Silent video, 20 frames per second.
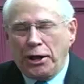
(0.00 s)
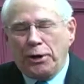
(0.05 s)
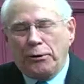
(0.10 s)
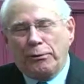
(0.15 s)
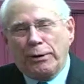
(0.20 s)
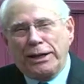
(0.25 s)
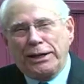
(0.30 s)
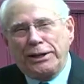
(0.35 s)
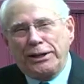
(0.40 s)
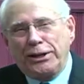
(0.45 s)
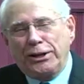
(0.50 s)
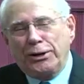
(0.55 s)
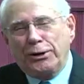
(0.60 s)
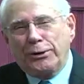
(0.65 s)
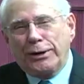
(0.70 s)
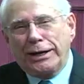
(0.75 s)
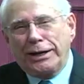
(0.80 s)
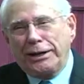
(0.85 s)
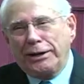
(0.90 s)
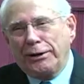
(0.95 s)
I just
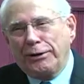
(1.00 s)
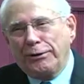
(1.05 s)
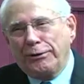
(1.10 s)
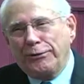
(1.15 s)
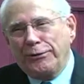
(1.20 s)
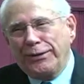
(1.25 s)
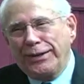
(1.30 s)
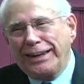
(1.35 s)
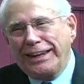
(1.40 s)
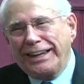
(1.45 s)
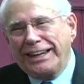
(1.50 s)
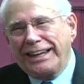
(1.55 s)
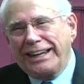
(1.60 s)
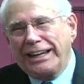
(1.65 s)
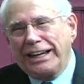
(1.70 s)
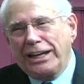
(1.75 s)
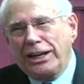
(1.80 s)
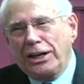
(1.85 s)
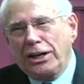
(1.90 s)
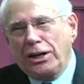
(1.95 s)
well, loud. You, you want to try
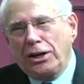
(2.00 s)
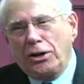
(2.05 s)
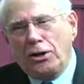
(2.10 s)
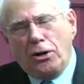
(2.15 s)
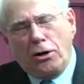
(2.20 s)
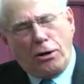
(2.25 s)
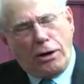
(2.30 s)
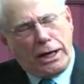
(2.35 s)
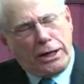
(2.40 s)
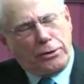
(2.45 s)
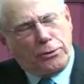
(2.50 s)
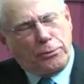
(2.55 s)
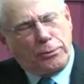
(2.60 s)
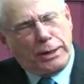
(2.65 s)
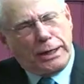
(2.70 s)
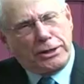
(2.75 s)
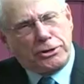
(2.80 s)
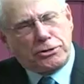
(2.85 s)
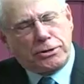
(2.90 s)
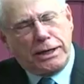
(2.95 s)
it with me? No, I don't
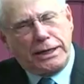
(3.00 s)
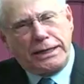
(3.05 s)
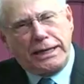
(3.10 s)
want to try